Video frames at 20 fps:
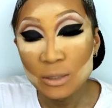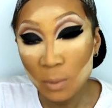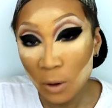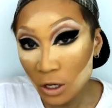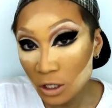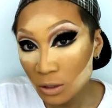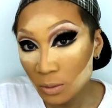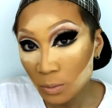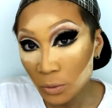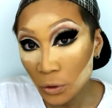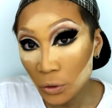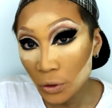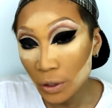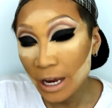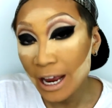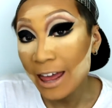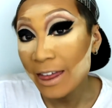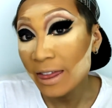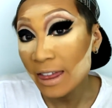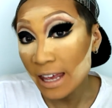possible
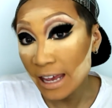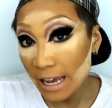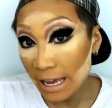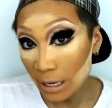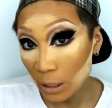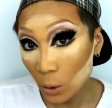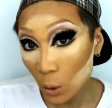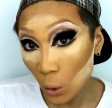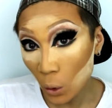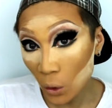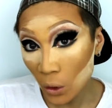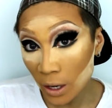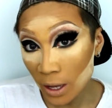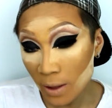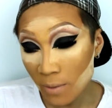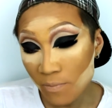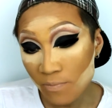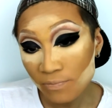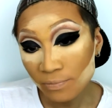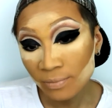in the inner
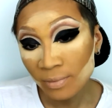corner,